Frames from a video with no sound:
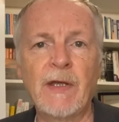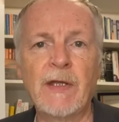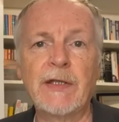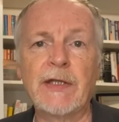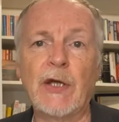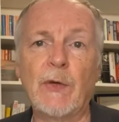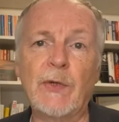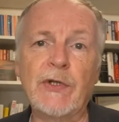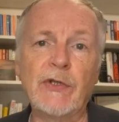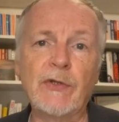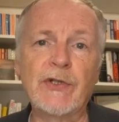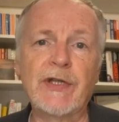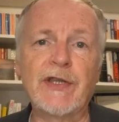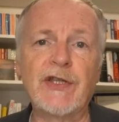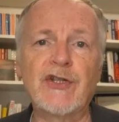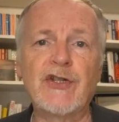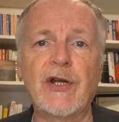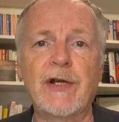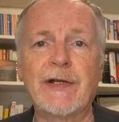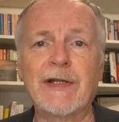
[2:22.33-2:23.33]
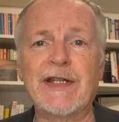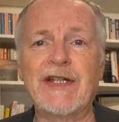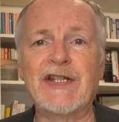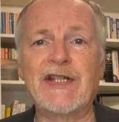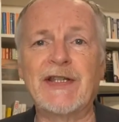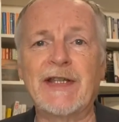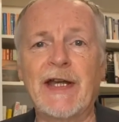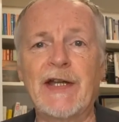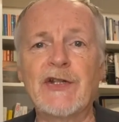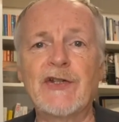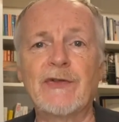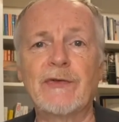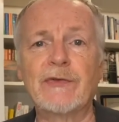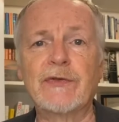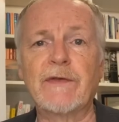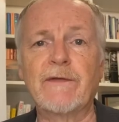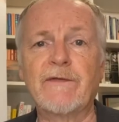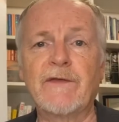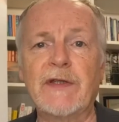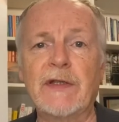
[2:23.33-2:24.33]
Now, when you look at the journal, it's natural
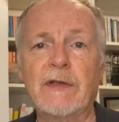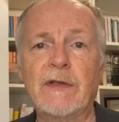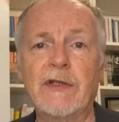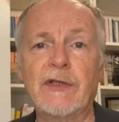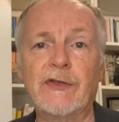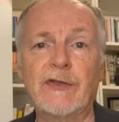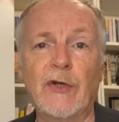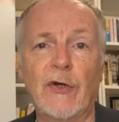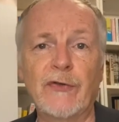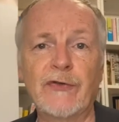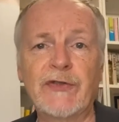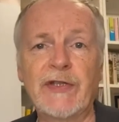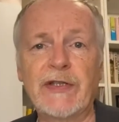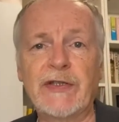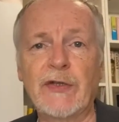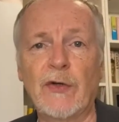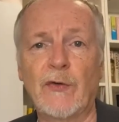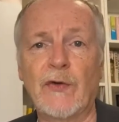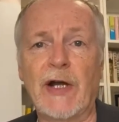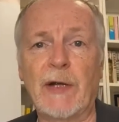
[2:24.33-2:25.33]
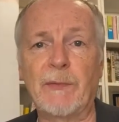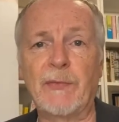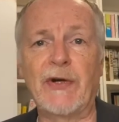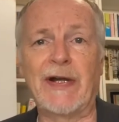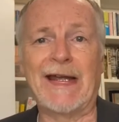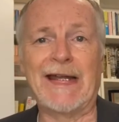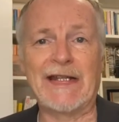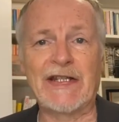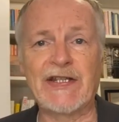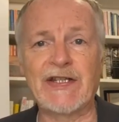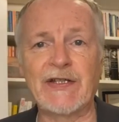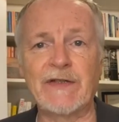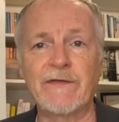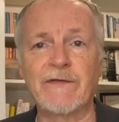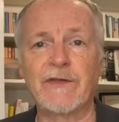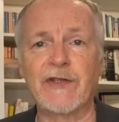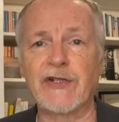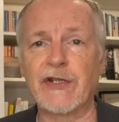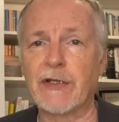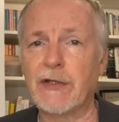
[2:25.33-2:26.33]
to feel daunted or
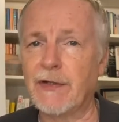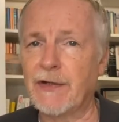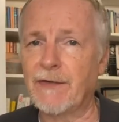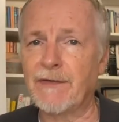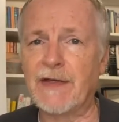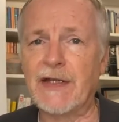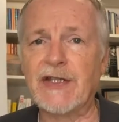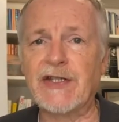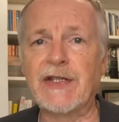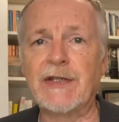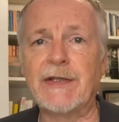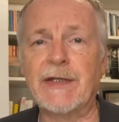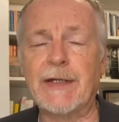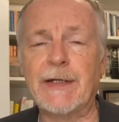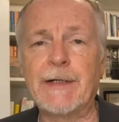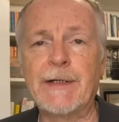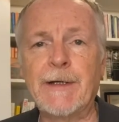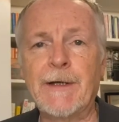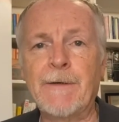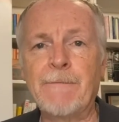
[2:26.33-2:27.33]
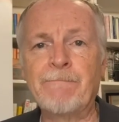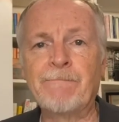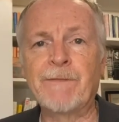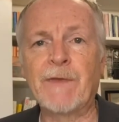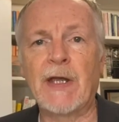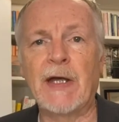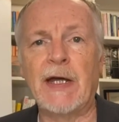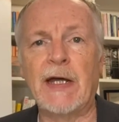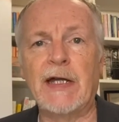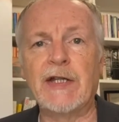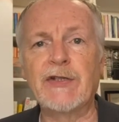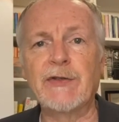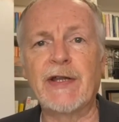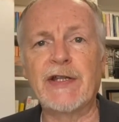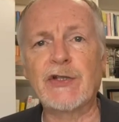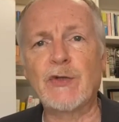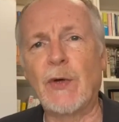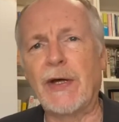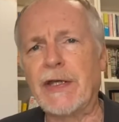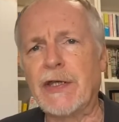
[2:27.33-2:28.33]
apprehensive. There's a lot of things in there. So
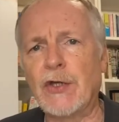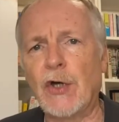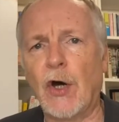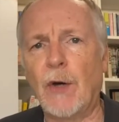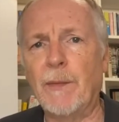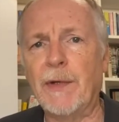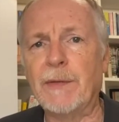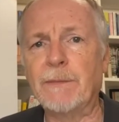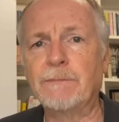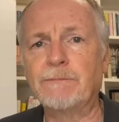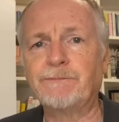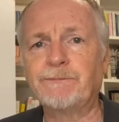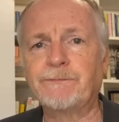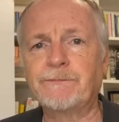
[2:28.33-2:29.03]
that's quite common.